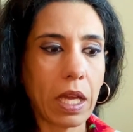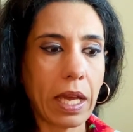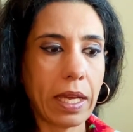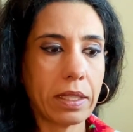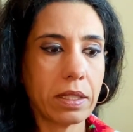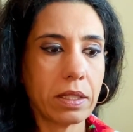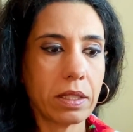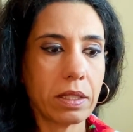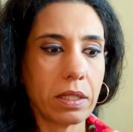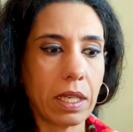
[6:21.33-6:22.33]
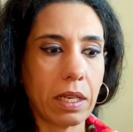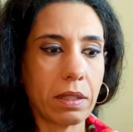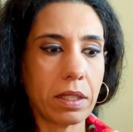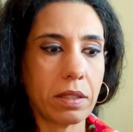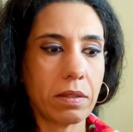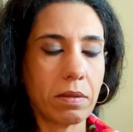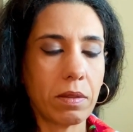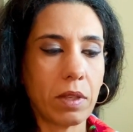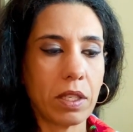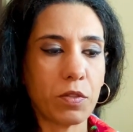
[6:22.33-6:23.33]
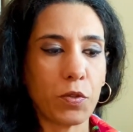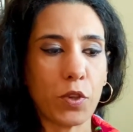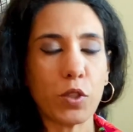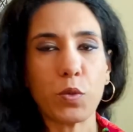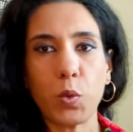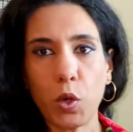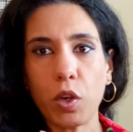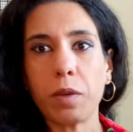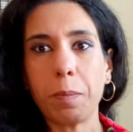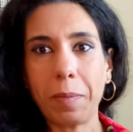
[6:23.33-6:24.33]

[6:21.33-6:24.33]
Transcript: And yeah, it is first worn